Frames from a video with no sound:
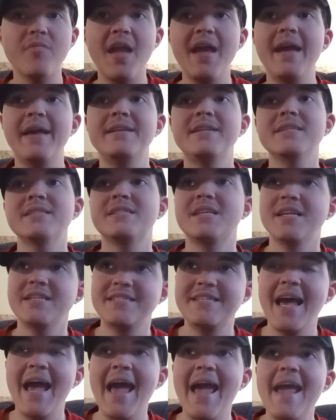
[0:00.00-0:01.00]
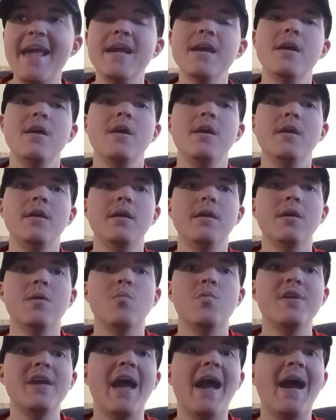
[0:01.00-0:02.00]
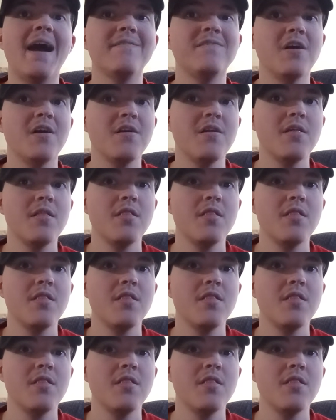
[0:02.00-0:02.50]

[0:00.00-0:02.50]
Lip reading: and today we have